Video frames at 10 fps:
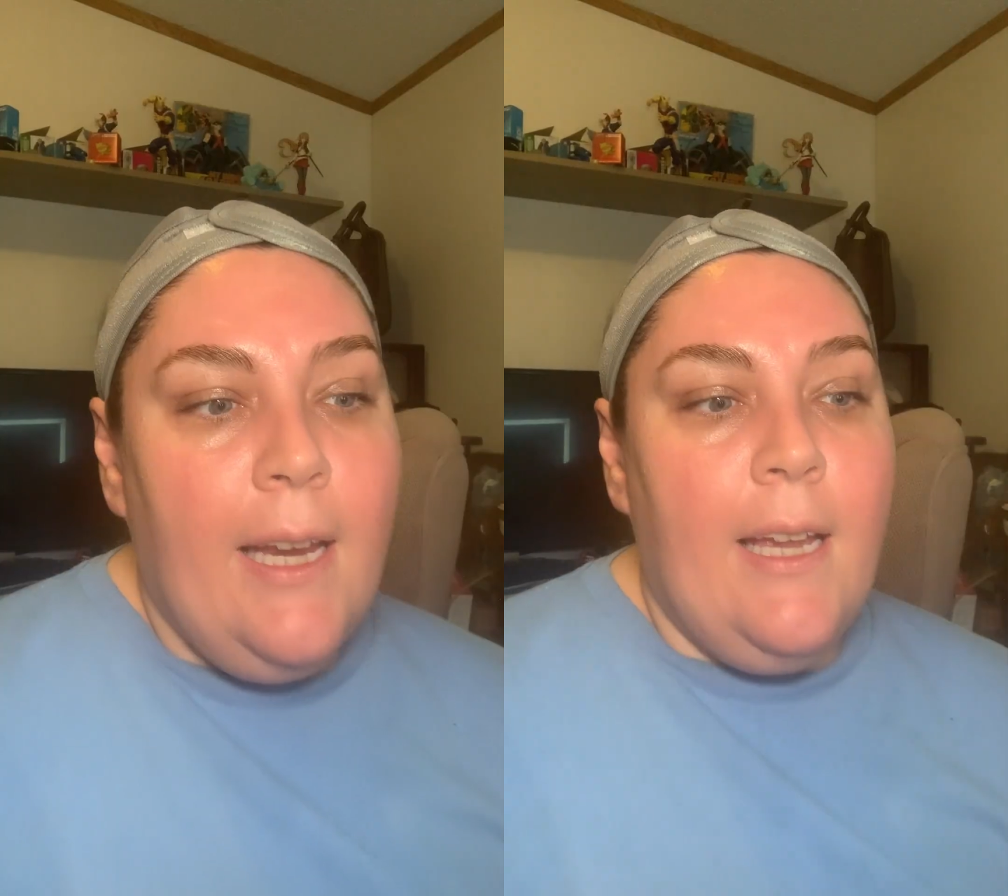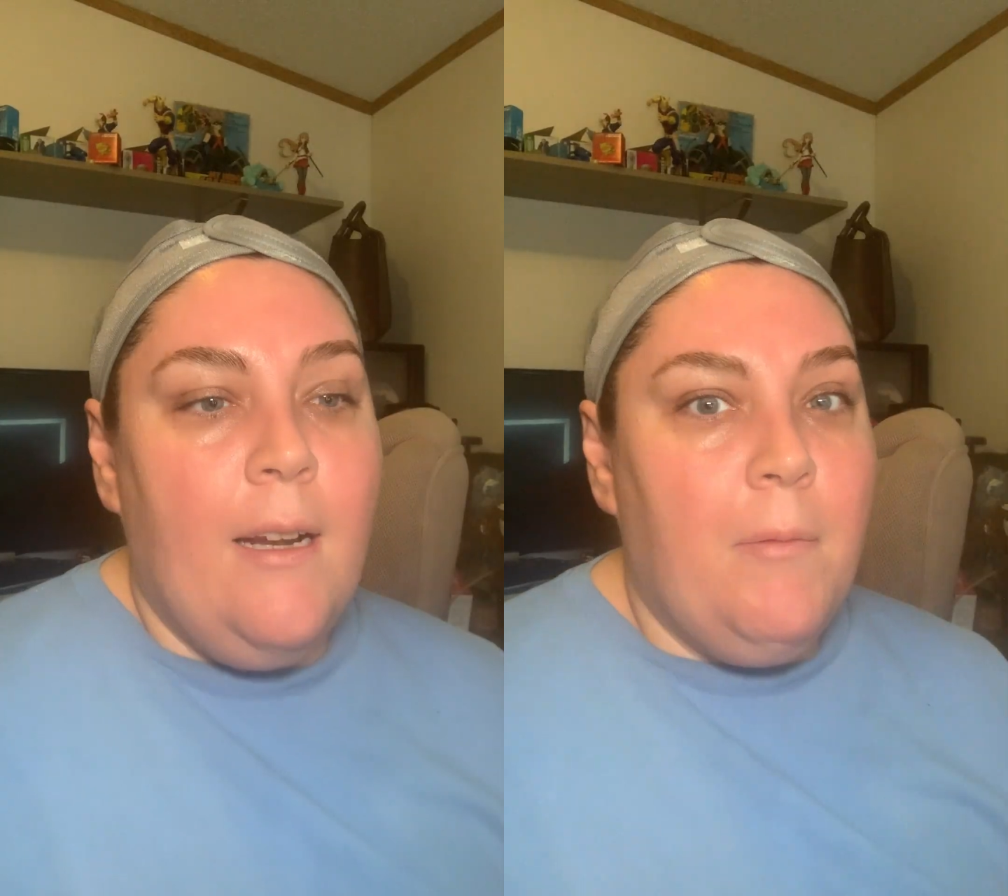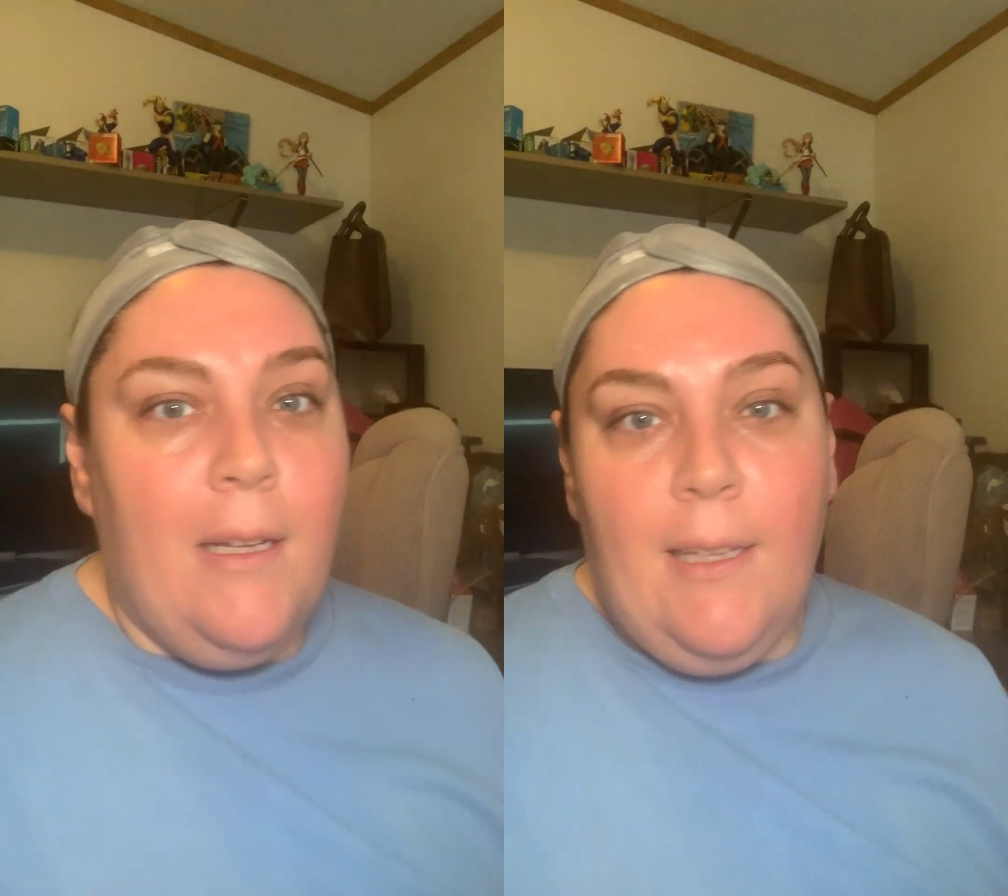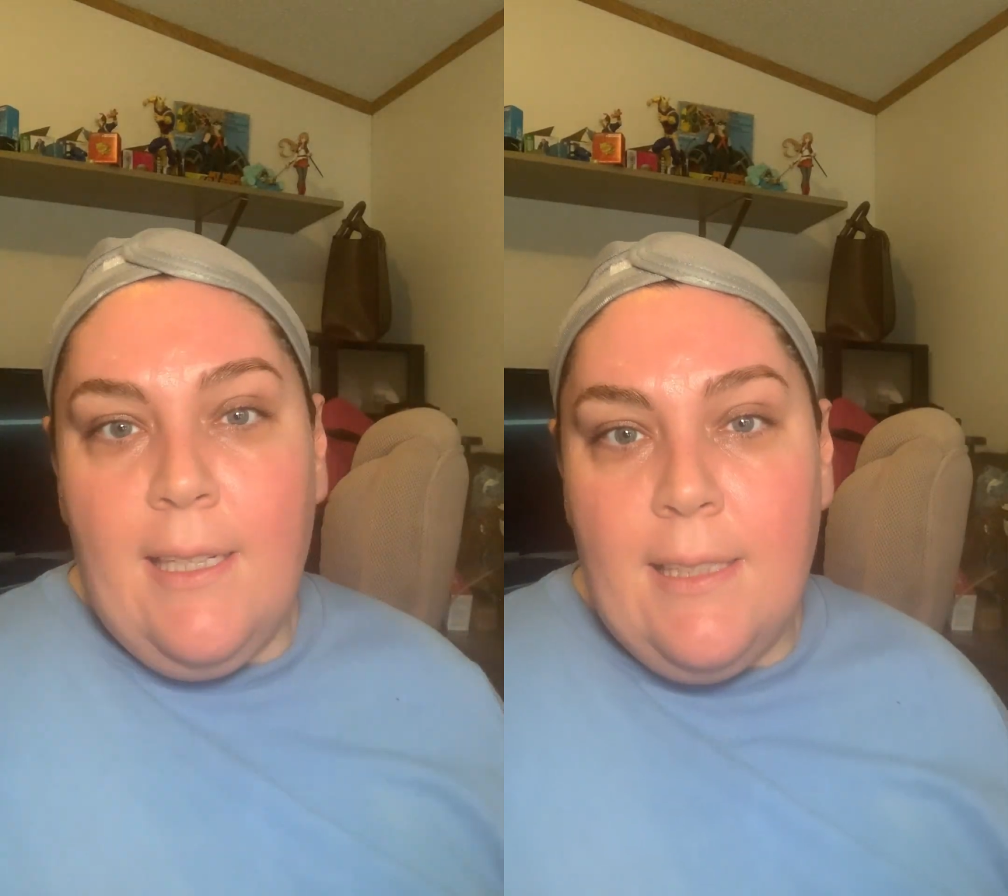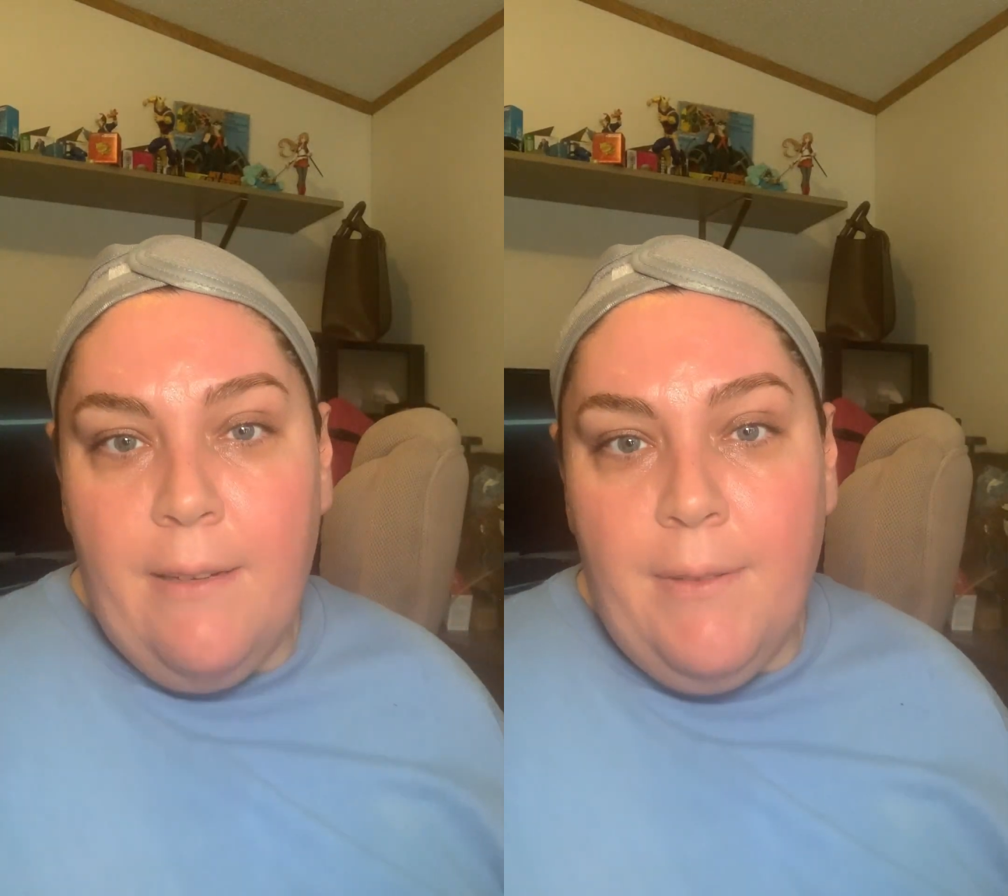And I'm gonna
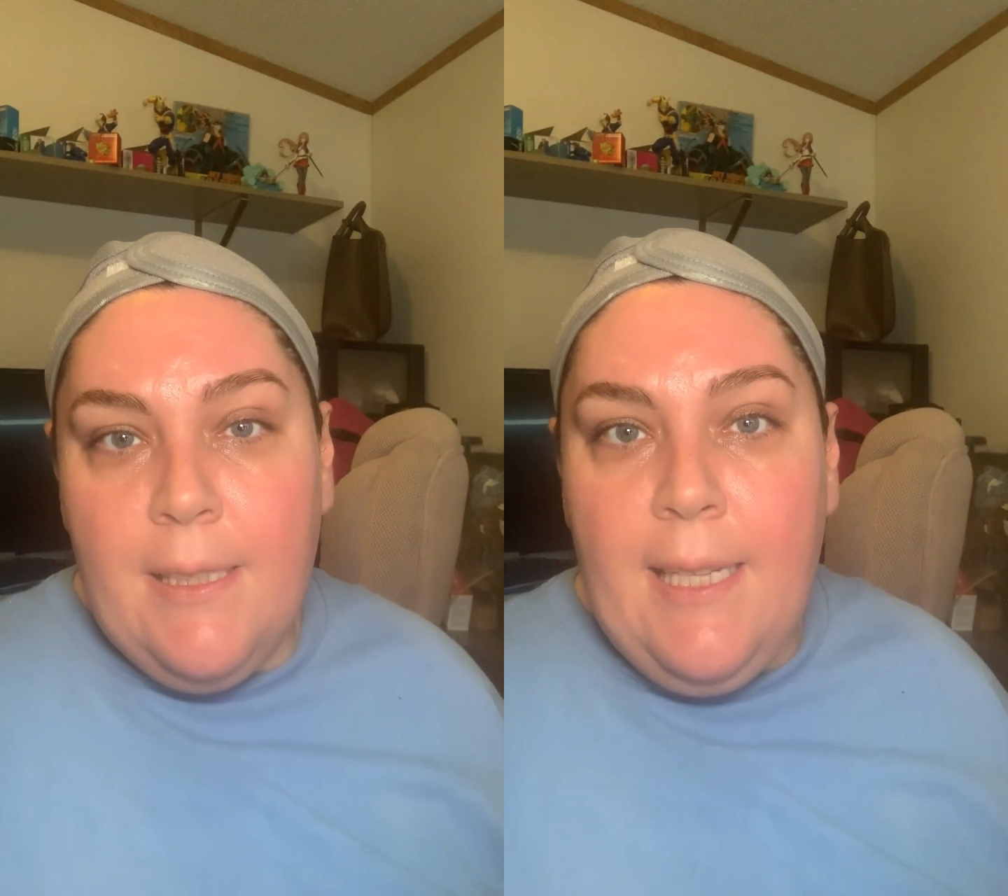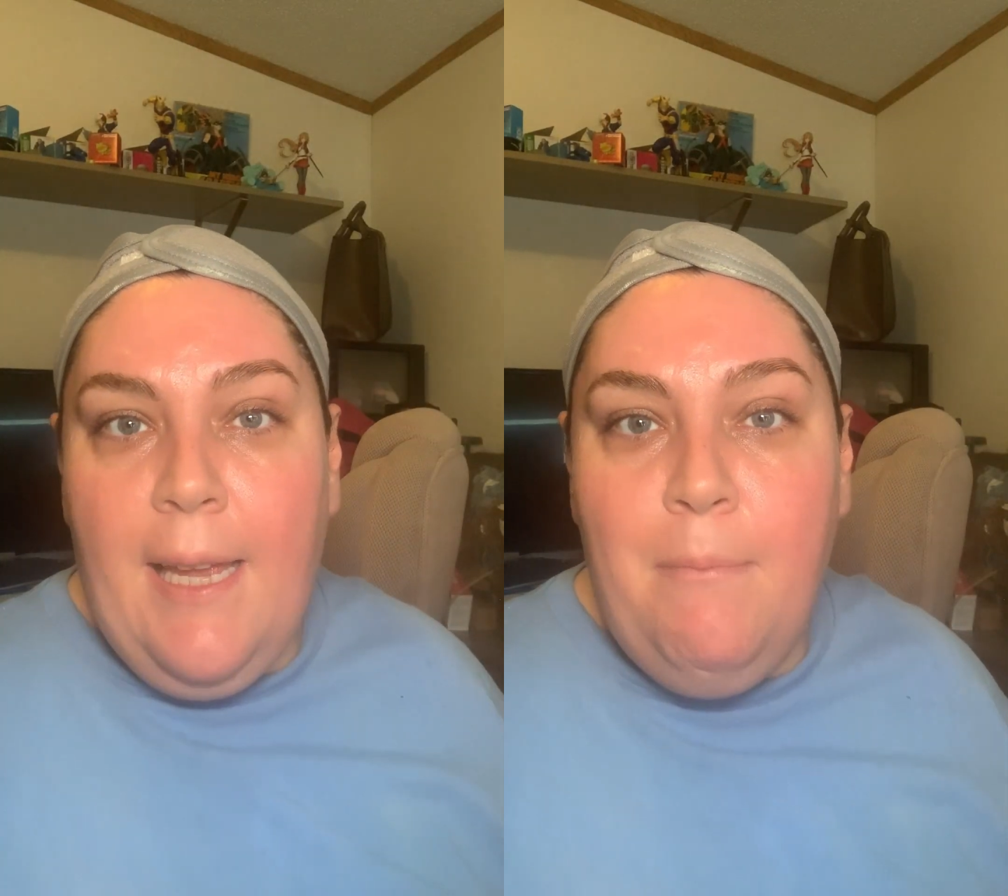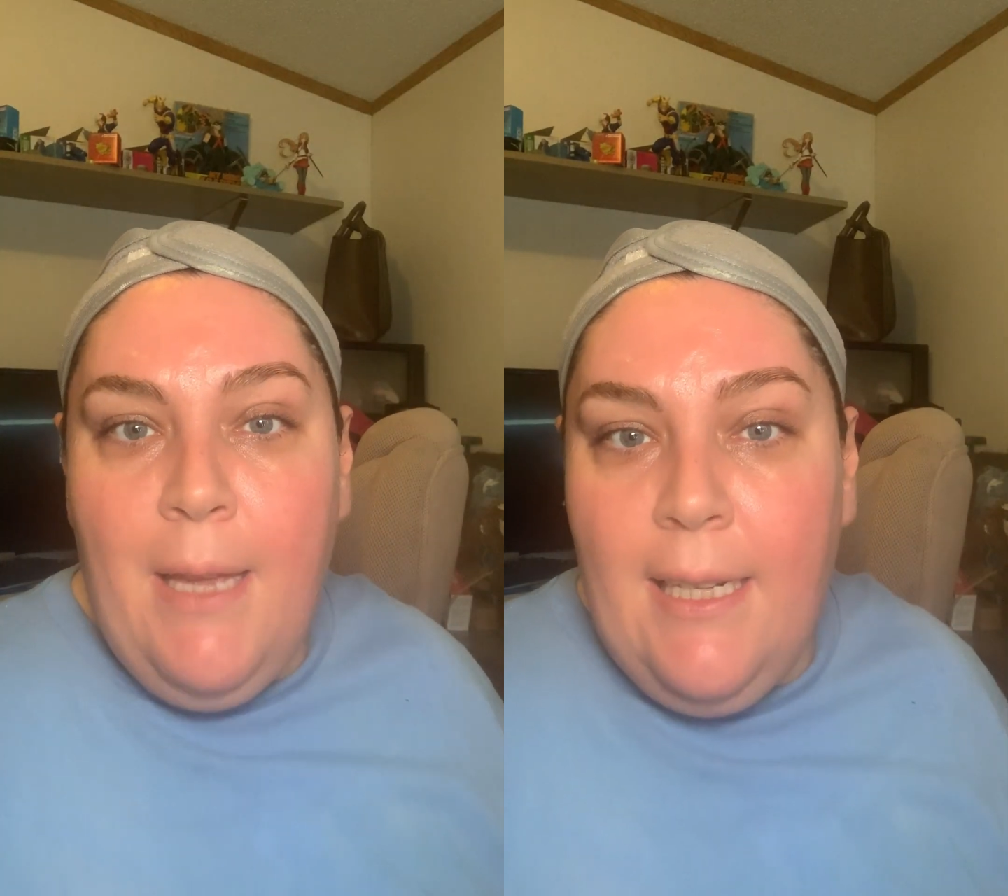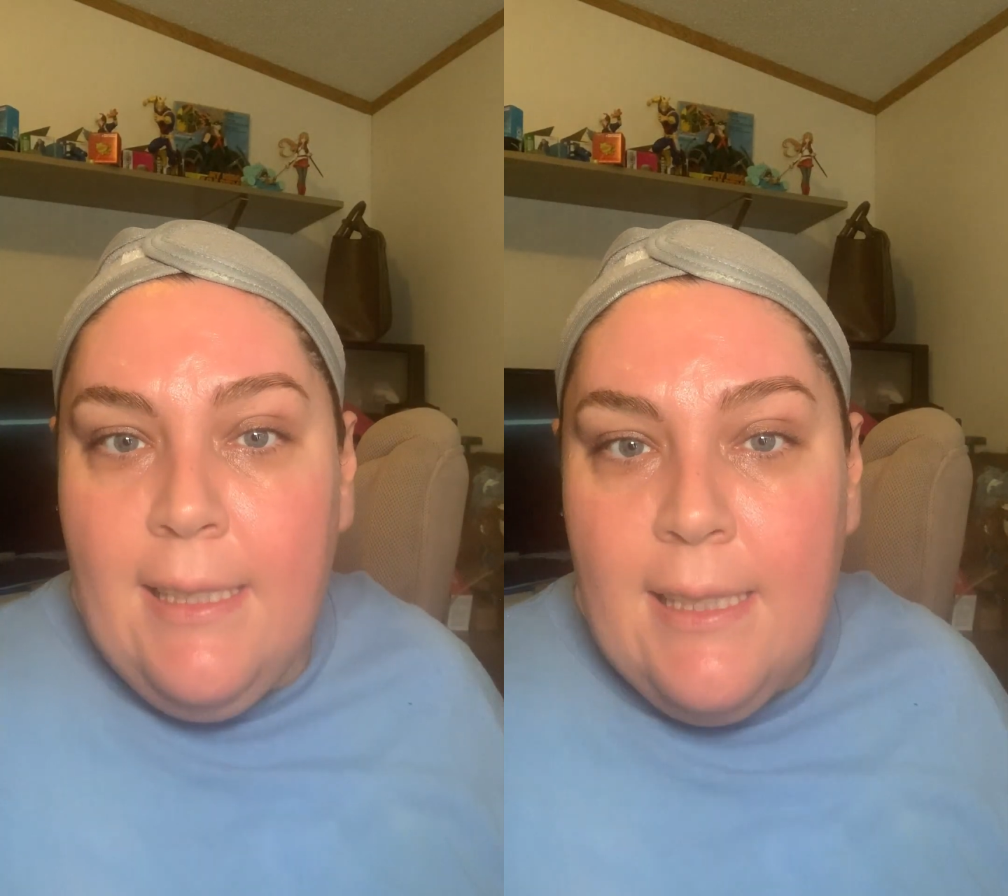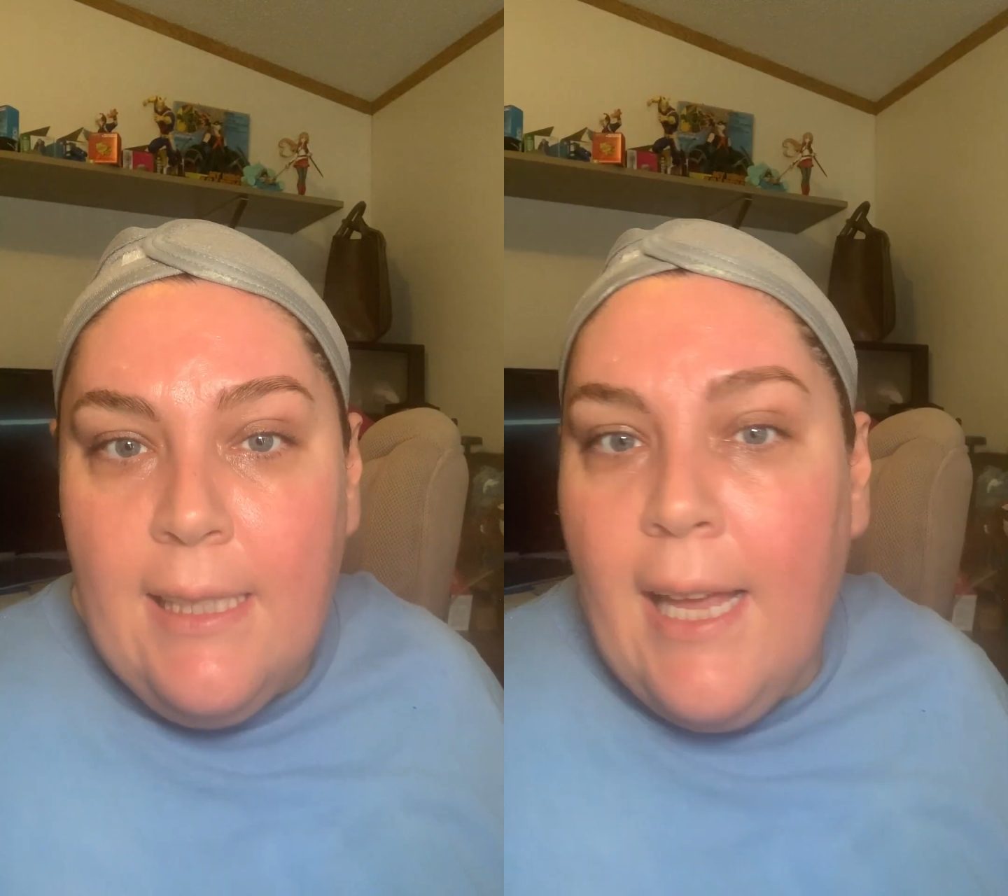let it sit for 10
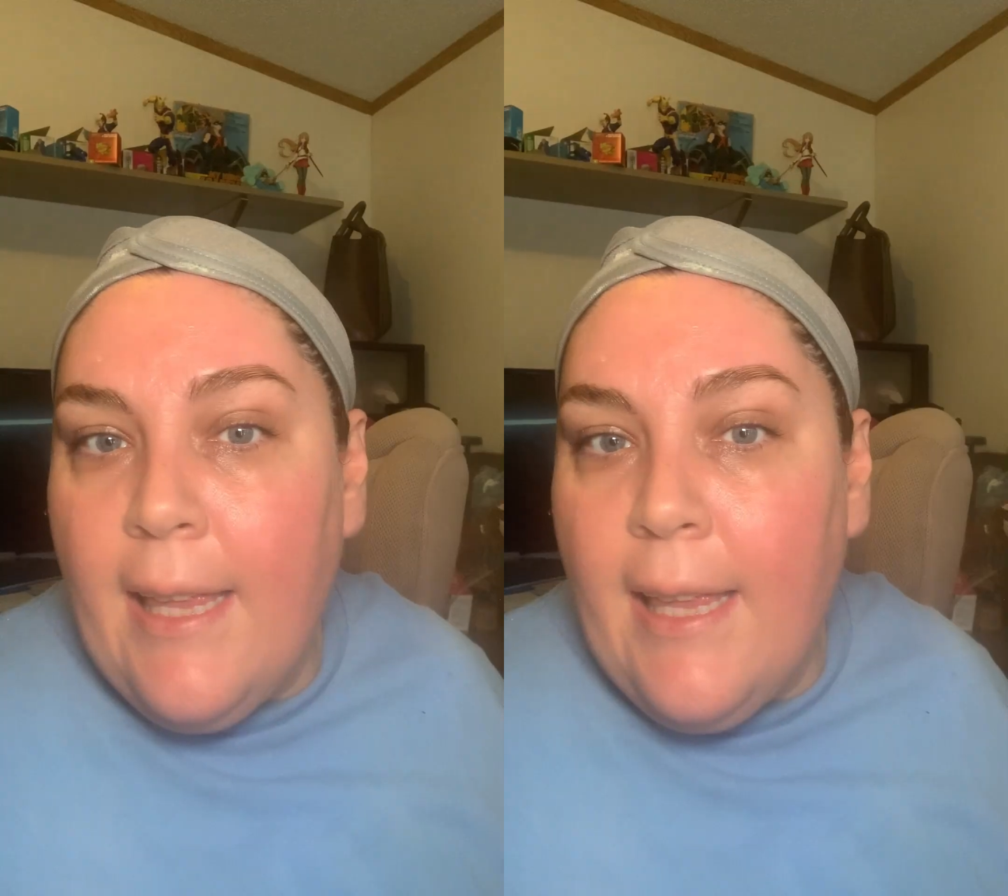minutes